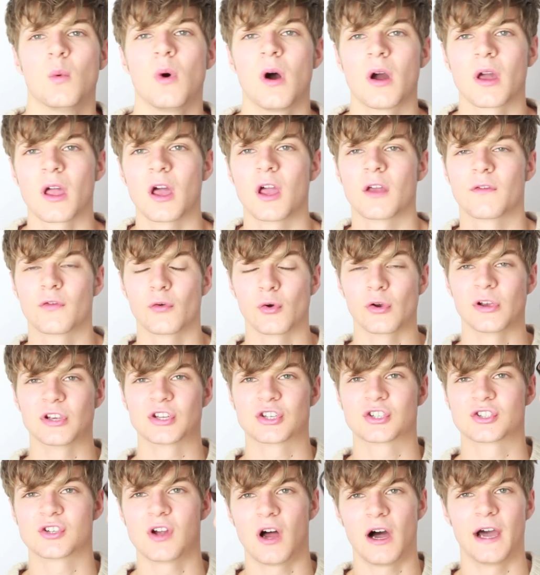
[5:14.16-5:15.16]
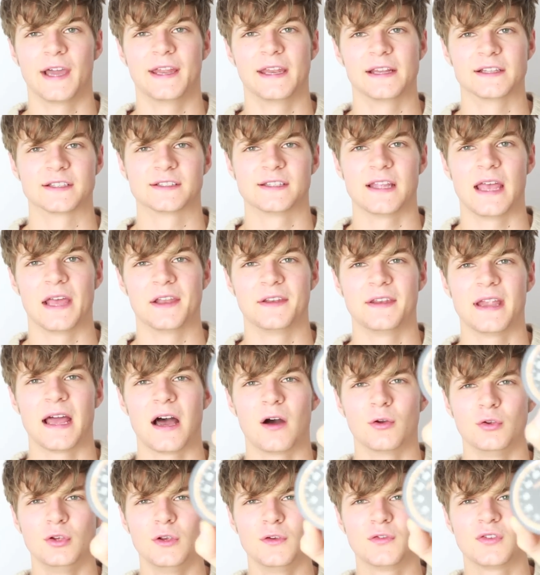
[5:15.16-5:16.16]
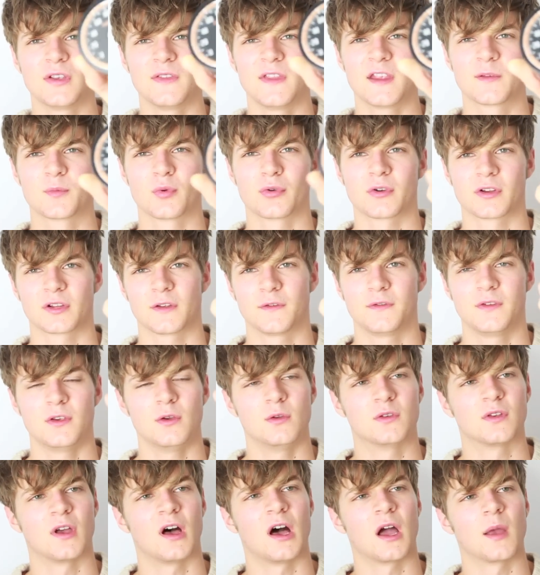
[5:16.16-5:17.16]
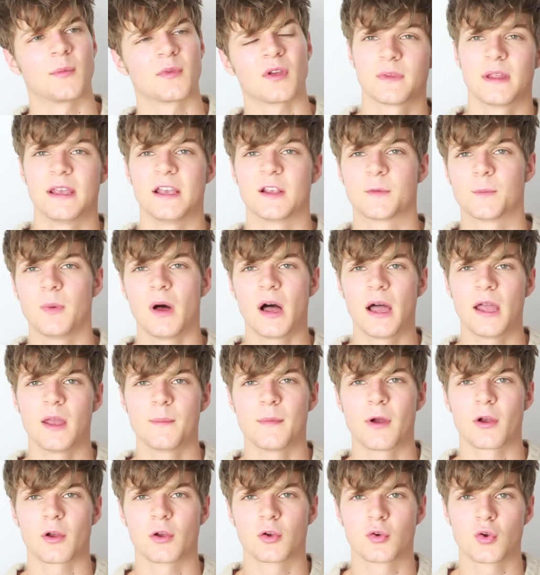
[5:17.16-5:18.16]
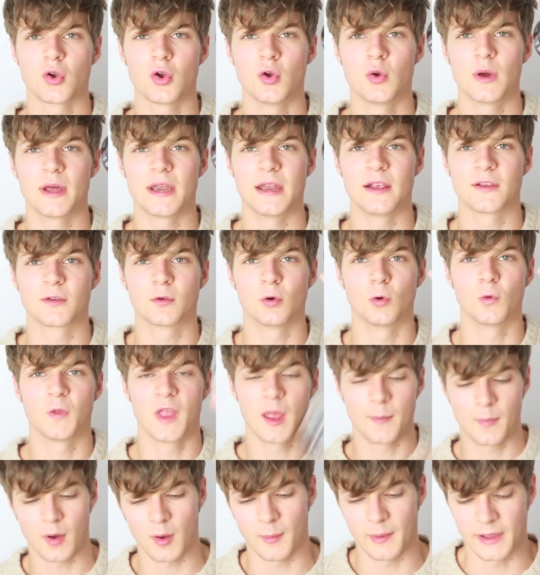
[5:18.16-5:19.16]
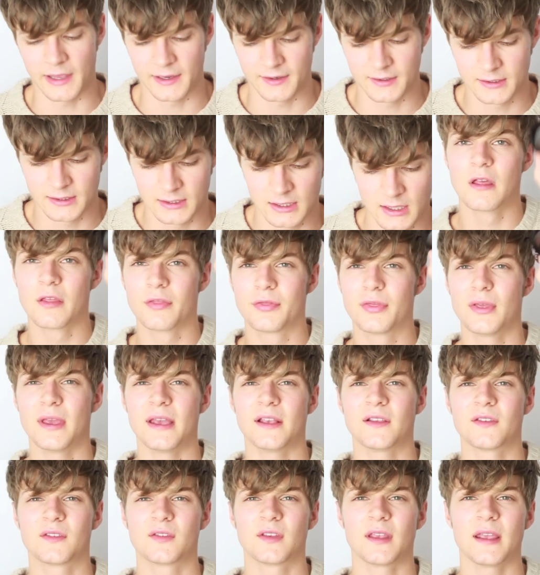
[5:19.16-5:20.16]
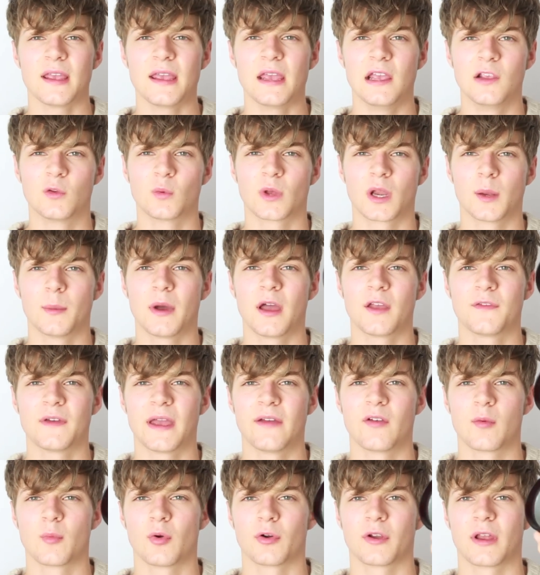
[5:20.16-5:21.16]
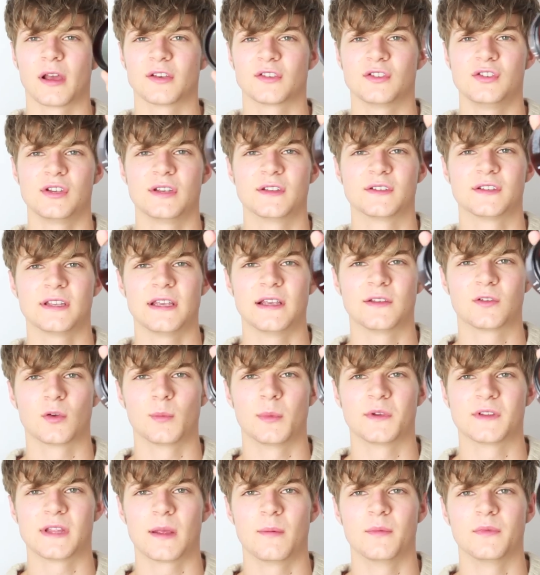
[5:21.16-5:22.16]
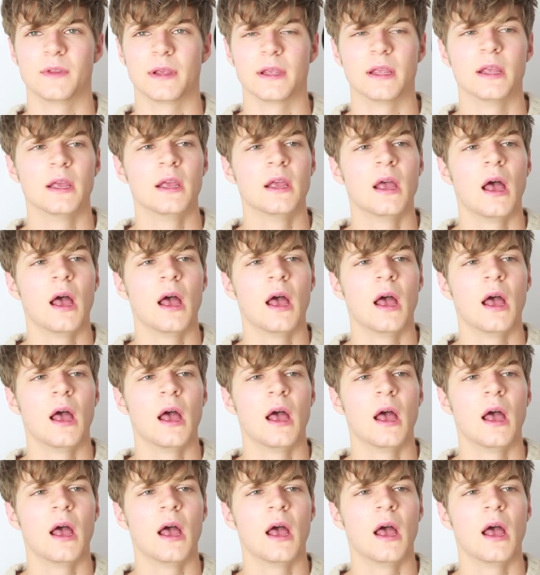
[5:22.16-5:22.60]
what I'm going for is shine instead. Now, you've seen this product a few times. It's by American Crew and it's called their pomade. This is one of my favourite products. As you can see, it's almost empty.